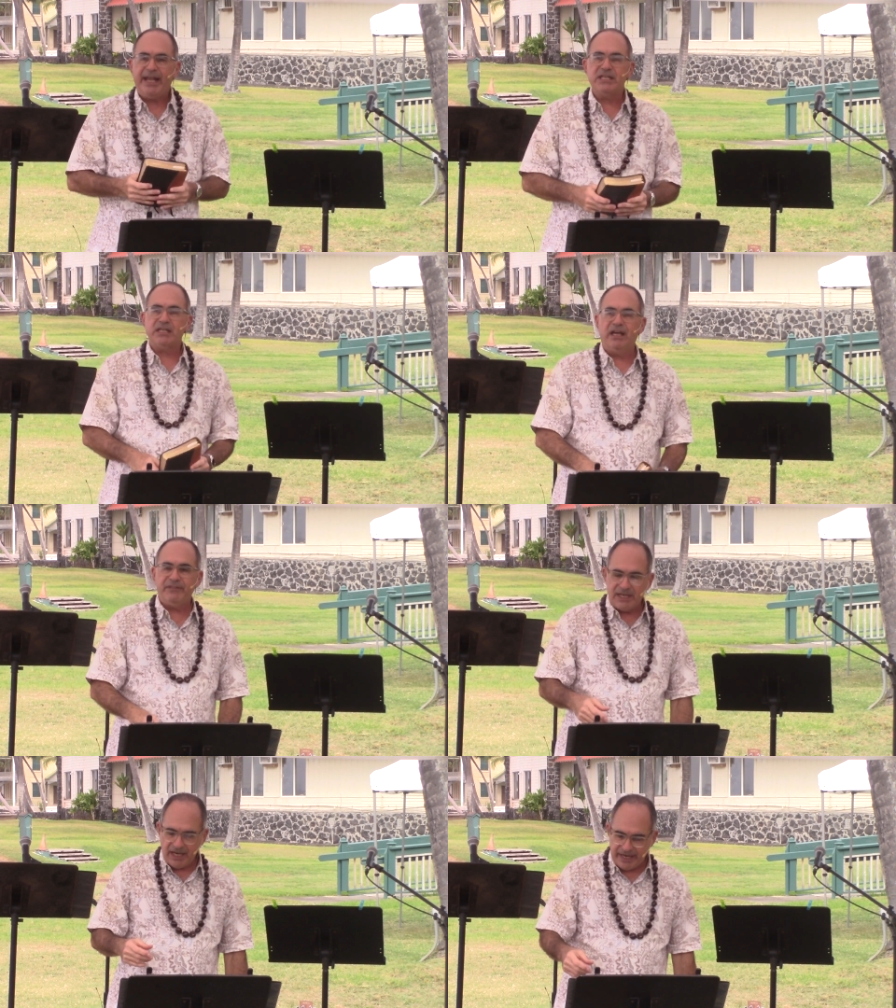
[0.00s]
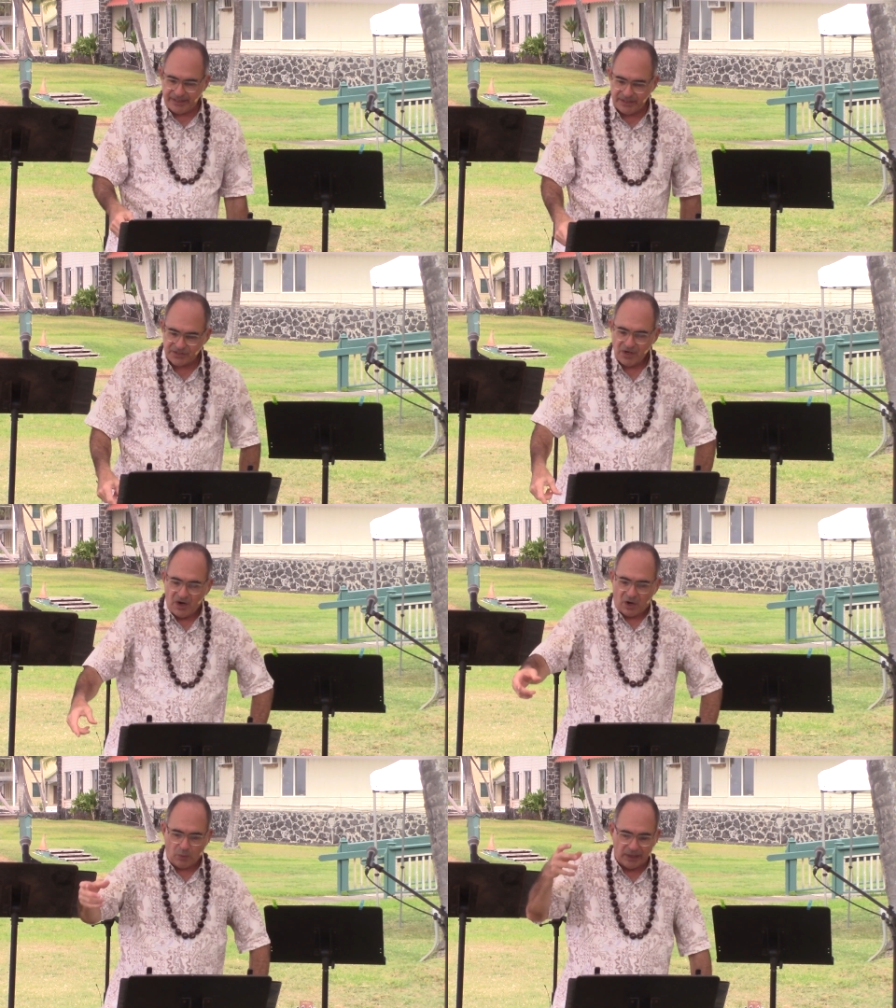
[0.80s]
and his loving kindness
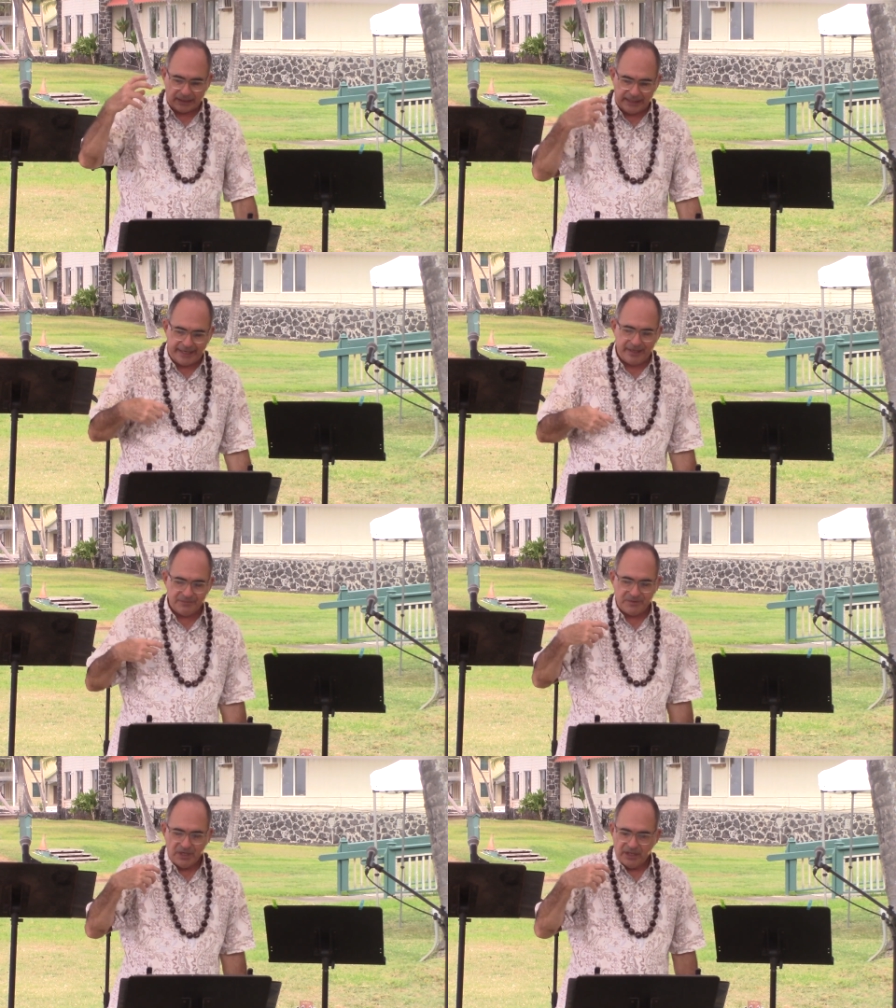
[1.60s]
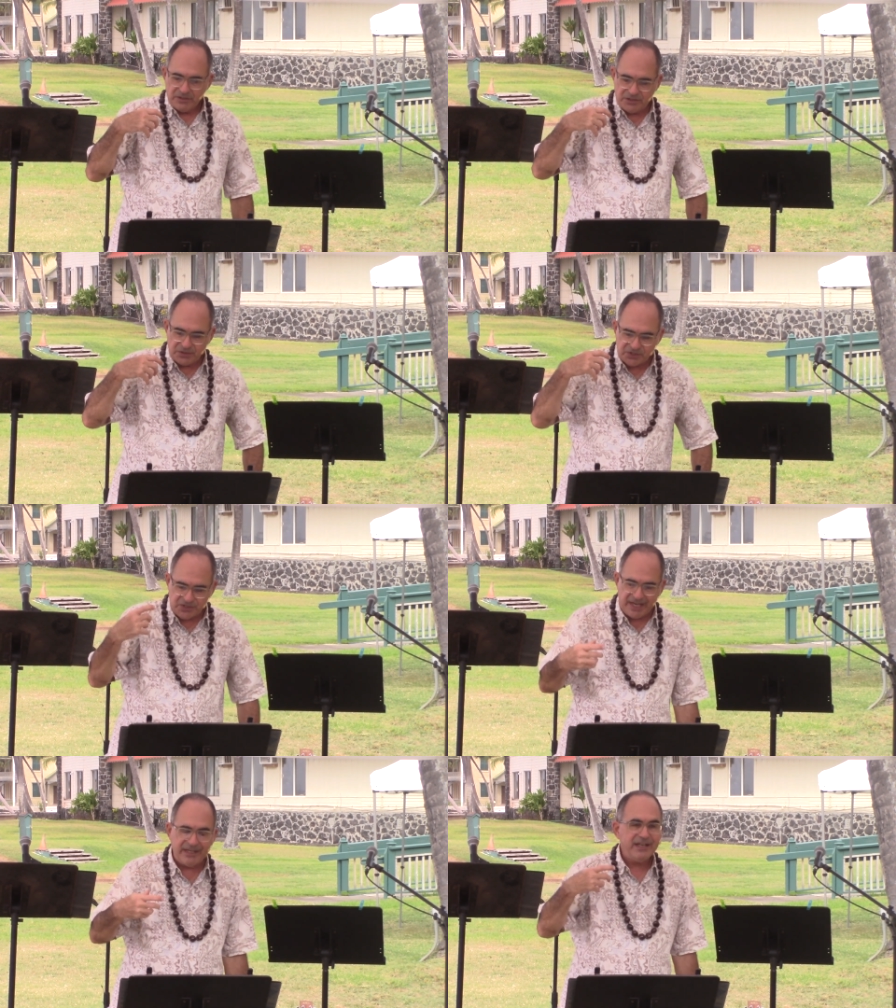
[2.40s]
are what led him to
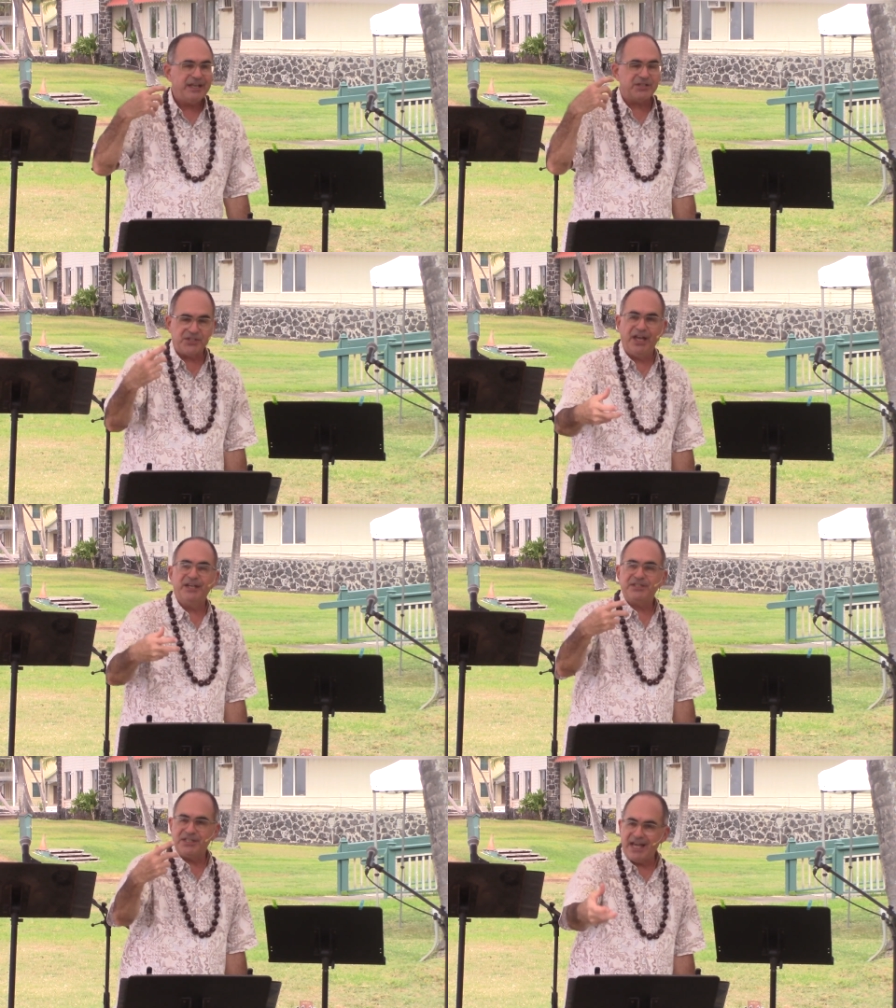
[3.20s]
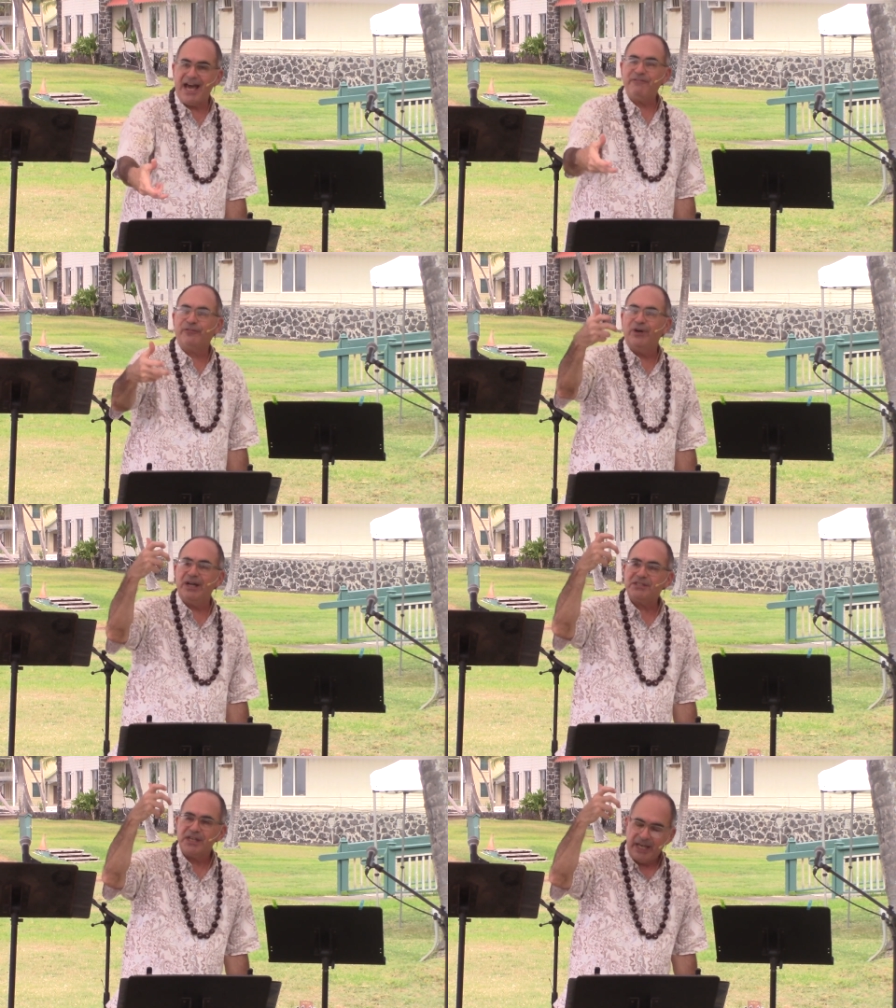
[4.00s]
send his son to die for
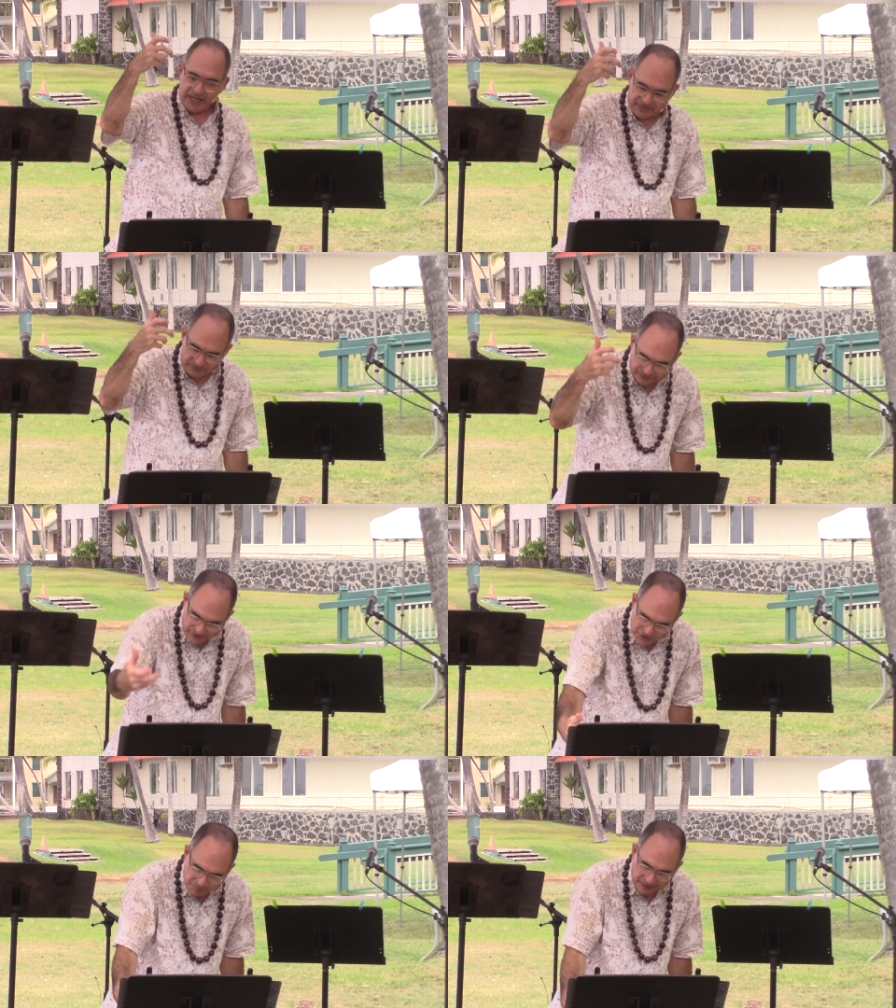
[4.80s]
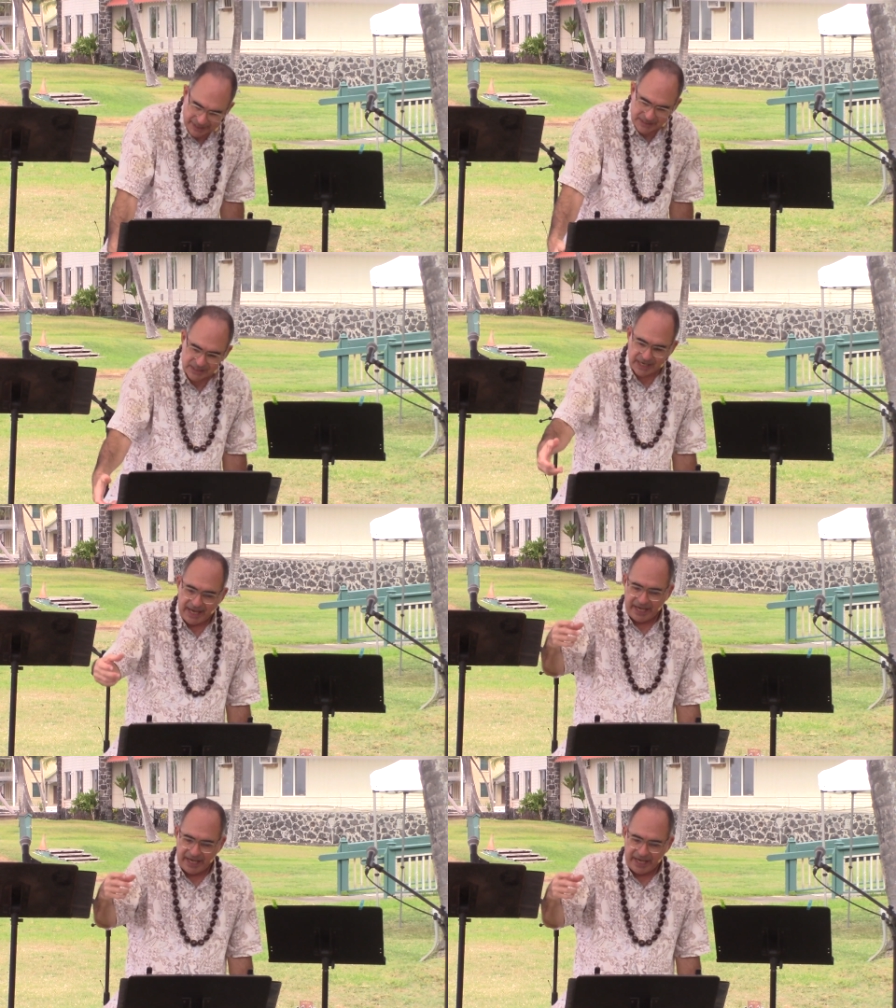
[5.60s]
us in the first place,